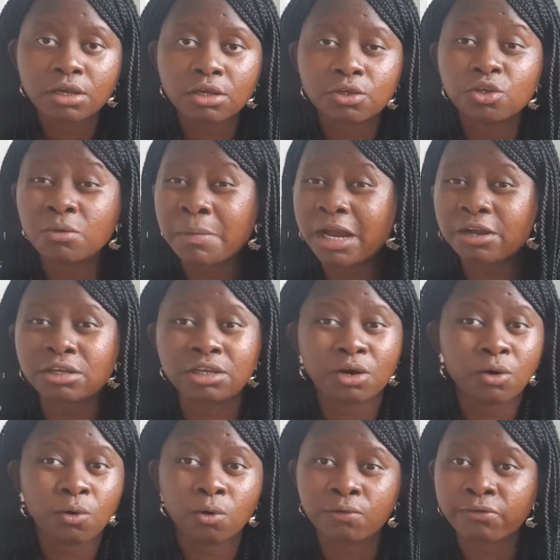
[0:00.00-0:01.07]
You're marrying a
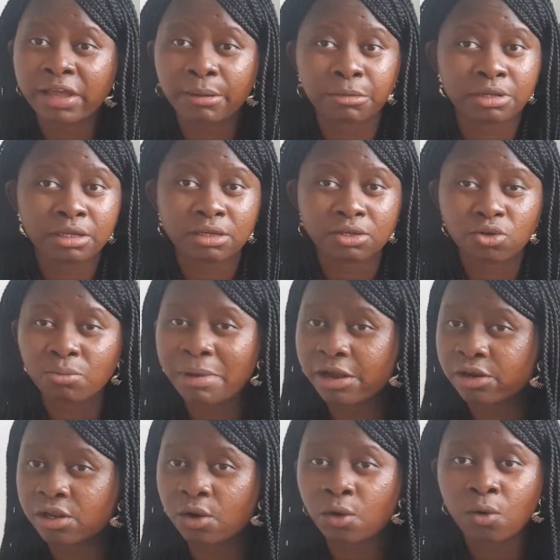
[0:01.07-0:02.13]
whole family. You're
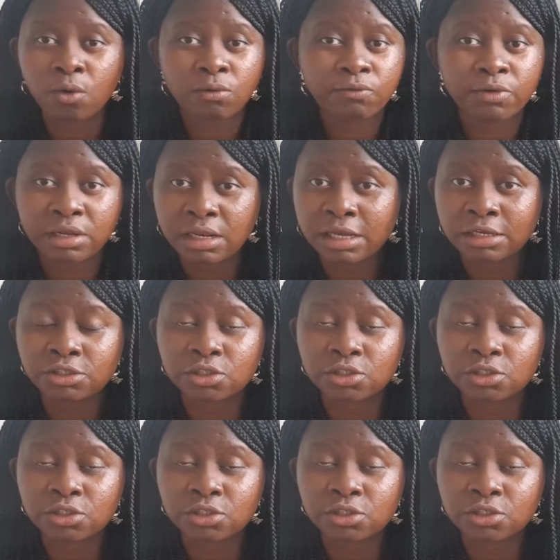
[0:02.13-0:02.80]
marrying a whole village.